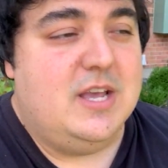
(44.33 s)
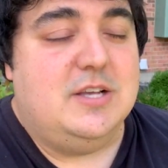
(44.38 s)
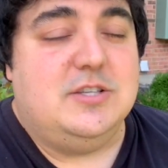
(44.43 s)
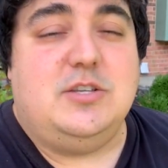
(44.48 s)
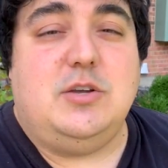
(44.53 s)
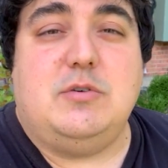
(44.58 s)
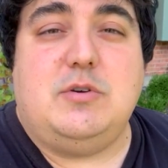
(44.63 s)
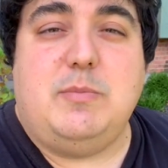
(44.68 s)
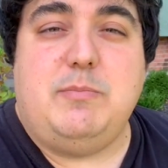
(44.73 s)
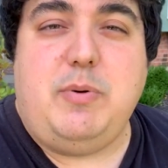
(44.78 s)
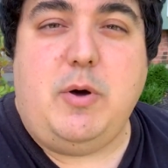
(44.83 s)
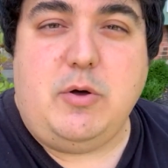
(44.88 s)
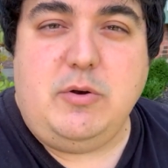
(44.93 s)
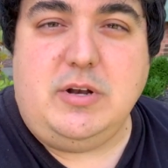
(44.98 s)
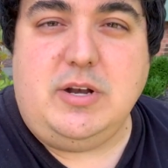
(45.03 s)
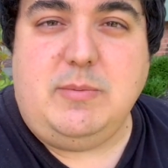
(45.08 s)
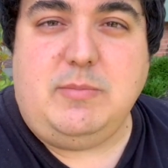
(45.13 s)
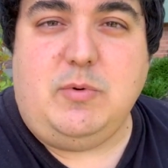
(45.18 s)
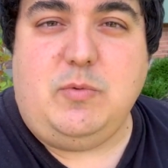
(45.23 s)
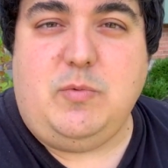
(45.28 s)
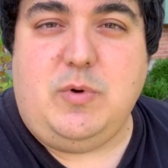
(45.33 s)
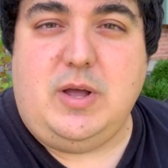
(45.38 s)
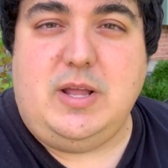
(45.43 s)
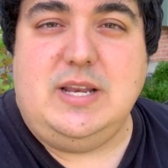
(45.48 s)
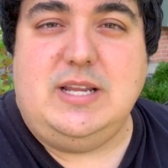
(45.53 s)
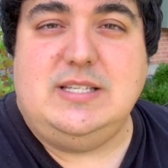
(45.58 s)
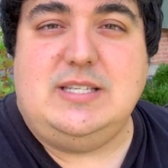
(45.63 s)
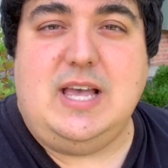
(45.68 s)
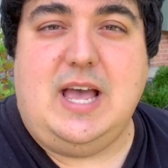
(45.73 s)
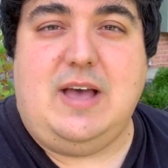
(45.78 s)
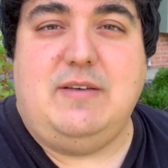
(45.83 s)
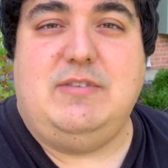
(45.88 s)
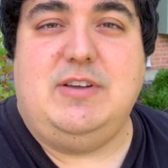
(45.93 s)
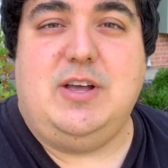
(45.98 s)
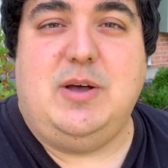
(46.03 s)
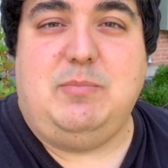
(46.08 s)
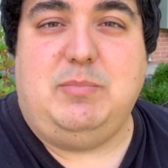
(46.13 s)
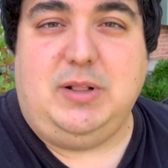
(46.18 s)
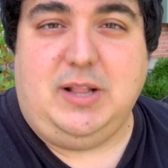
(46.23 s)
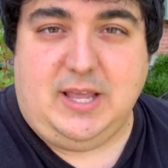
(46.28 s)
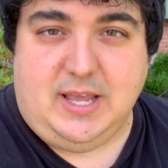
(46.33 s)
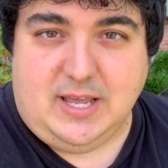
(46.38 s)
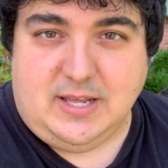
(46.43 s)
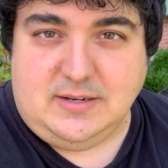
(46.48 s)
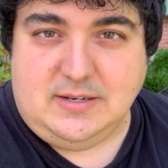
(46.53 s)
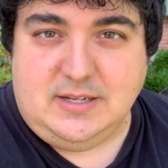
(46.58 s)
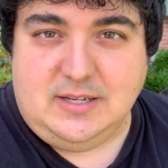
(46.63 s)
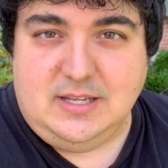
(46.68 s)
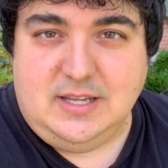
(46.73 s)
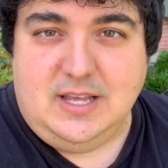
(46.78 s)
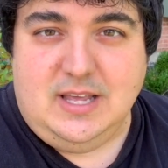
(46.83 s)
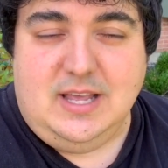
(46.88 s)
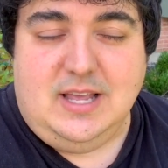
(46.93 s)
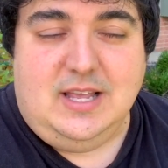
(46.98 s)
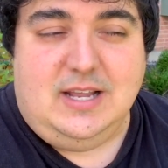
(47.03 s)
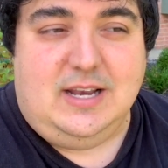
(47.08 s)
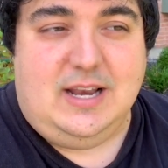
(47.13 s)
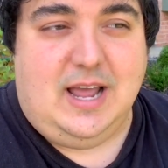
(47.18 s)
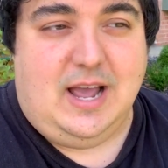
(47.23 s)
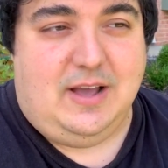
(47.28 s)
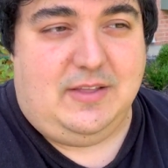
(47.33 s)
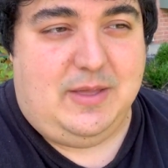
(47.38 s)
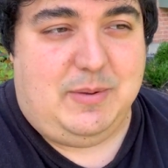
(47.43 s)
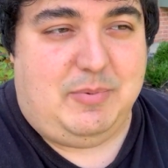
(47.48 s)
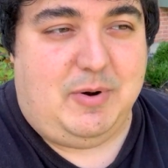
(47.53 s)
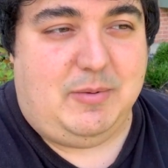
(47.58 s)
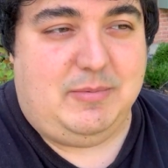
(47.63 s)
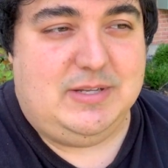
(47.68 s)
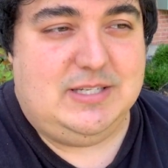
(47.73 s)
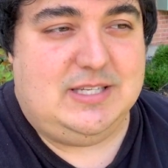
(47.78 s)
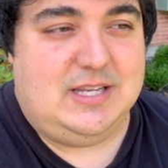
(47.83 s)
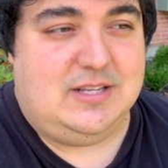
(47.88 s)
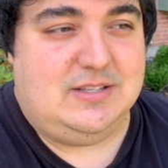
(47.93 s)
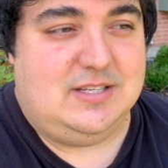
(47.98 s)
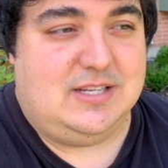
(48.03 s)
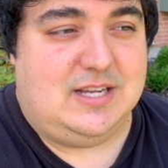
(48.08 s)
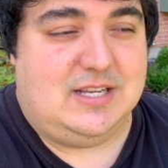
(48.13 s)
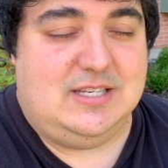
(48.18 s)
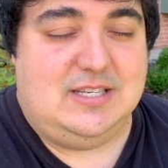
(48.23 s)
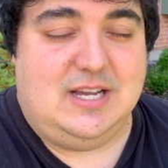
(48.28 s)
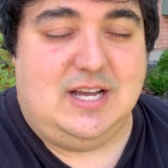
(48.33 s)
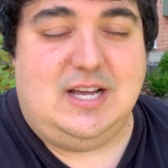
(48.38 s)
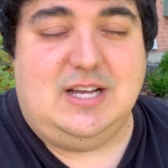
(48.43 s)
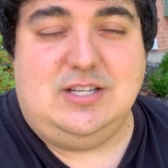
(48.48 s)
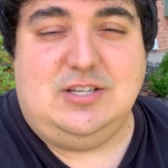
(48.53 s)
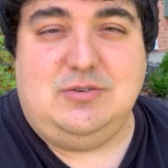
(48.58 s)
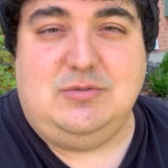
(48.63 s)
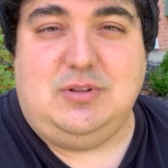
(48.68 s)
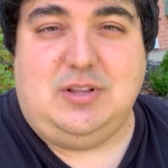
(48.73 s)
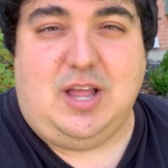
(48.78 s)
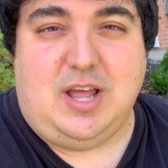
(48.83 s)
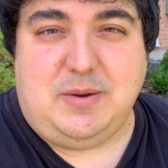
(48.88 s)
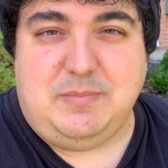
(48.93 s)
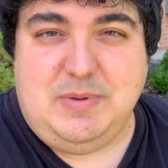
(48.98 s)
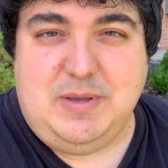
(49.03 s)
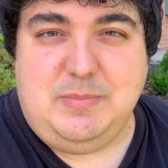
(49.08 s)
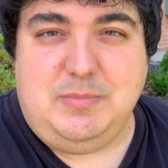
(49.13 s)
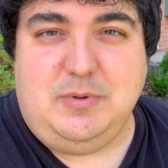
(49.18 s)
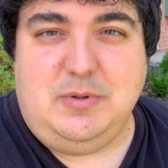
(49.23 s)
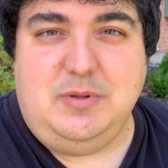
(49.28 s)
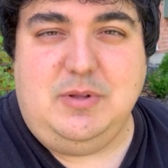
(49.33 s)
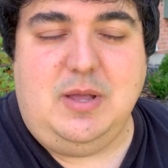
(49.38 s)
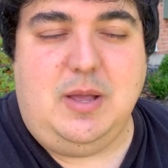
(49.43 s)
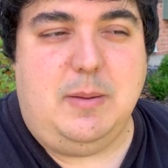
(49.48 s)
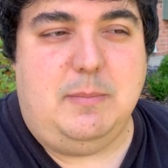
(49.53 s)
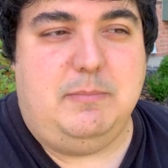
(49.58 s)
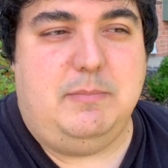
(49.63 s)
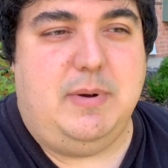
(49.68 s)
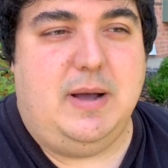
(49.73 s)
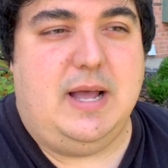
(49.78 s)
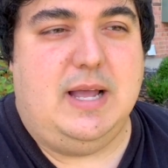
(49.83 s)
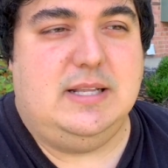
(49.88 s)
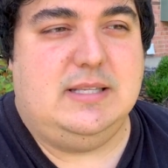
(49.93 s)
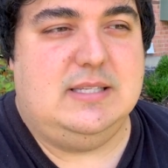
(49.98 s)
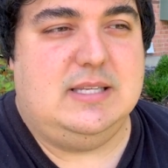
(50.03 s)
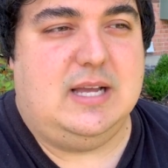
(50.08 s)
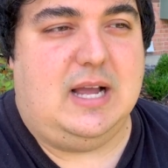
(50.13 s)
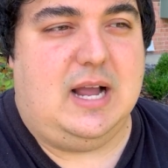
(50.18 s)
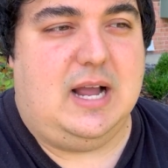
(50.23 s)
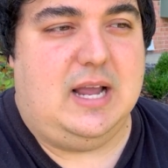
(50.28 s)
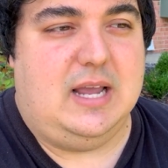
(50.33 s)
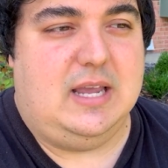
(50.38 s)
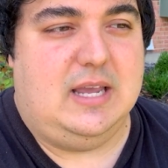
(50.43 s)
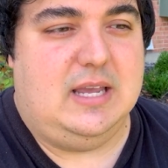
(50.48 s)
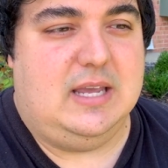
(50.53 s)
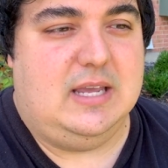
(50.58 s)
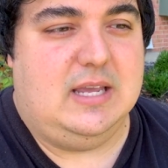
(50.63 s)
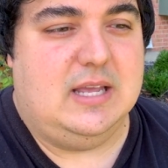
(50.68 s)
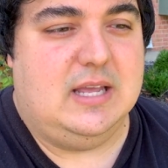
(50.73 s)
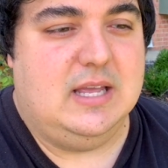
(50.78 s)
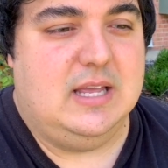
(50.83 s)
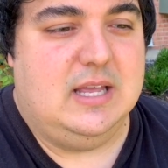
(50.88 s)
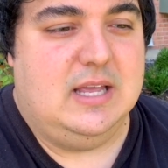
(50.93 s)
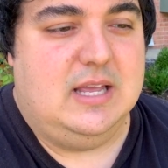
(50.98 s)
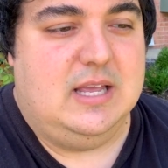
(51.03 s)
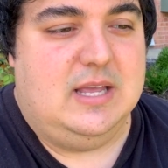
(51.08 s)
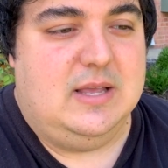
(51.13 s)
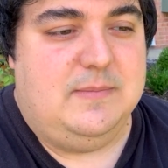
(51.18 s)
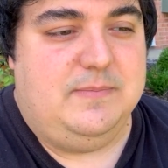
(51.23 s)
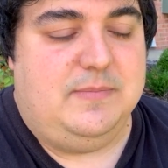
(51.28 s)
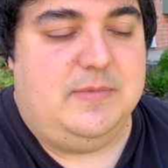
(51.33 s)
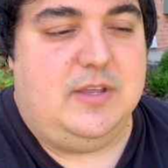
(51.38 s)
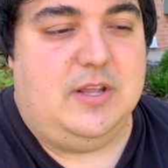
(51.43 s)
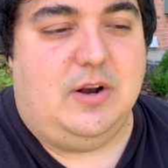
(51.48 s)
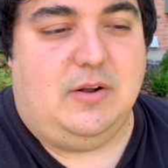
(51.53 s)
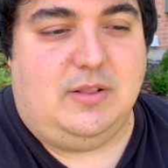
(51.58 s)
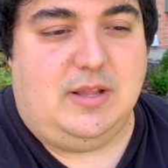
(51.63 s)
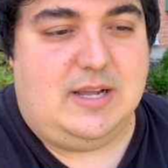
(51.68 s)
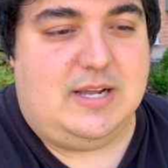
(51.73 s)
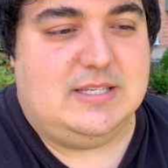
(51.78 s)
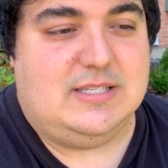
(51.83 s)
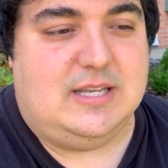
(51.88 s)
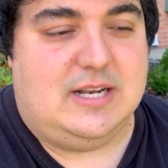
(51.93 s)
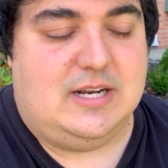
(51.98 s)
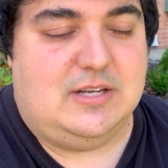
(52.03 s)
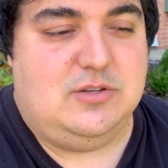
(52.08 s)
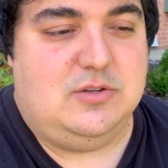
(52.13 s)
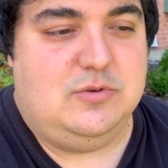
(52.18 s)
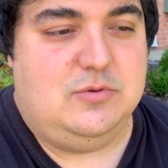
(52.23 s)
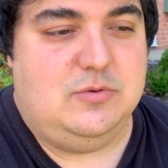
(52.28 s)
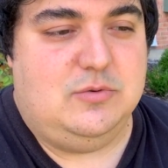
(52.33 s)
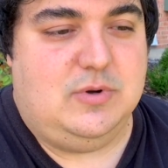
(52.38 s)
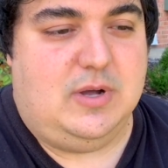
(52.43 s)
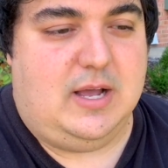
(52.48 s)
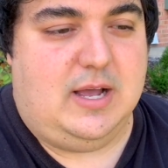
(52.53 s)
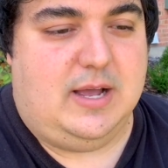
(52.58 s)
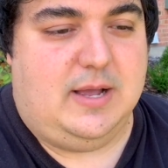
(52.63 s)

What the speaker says: So component number 1 is having a plan. Now that probably sounds like a duh to a lot of people, but like I said, I do